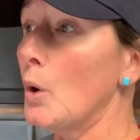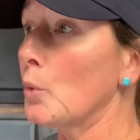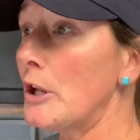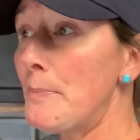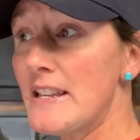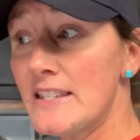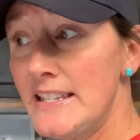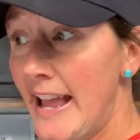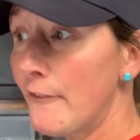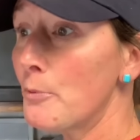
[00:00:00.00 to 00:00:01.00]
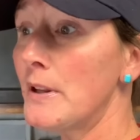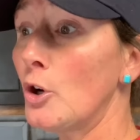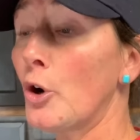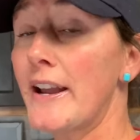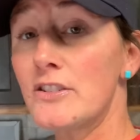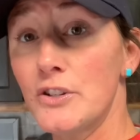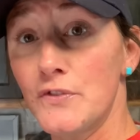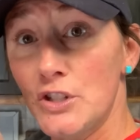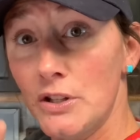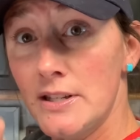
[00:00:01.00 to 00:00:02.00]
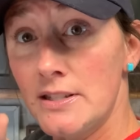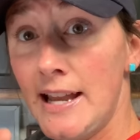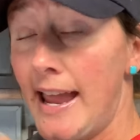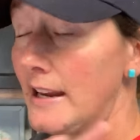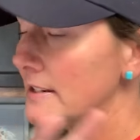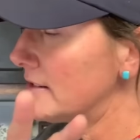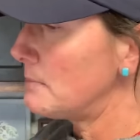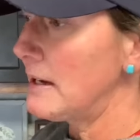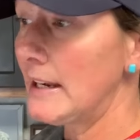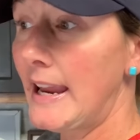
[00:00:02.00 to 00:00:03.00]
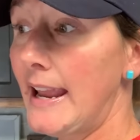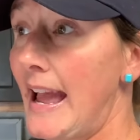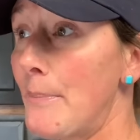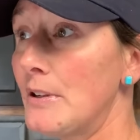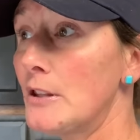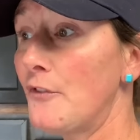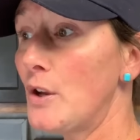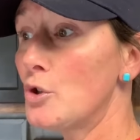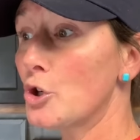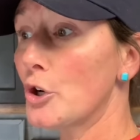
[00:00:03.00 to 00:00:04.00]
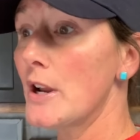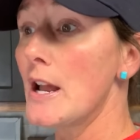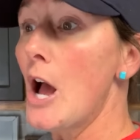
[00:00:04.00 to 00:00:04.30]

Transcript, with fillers: Rip has never been aggressive to this day. Doesn't mean it can't happen in the future.